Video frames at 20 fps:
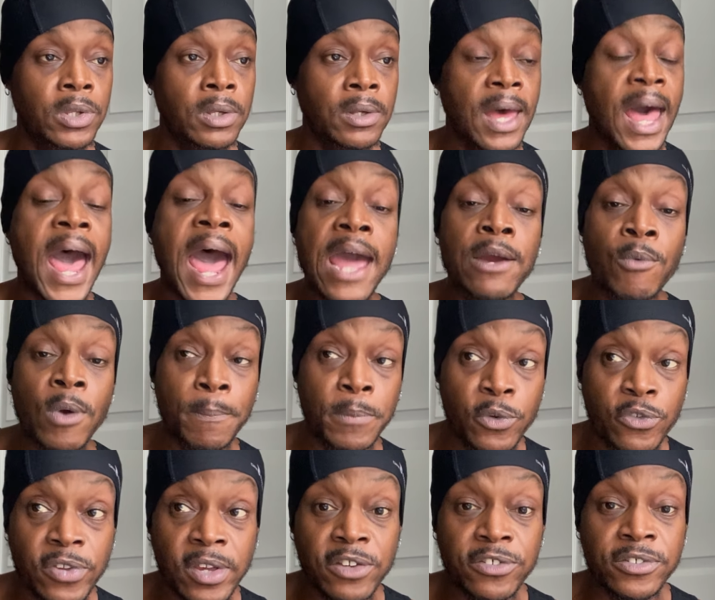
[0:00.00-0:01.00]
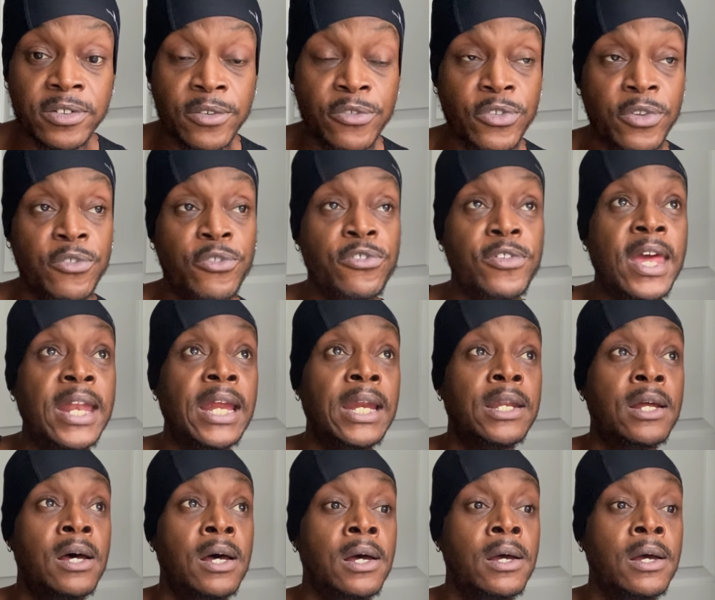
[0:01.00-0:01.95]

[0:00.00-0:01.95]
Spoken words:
high repetitions and setting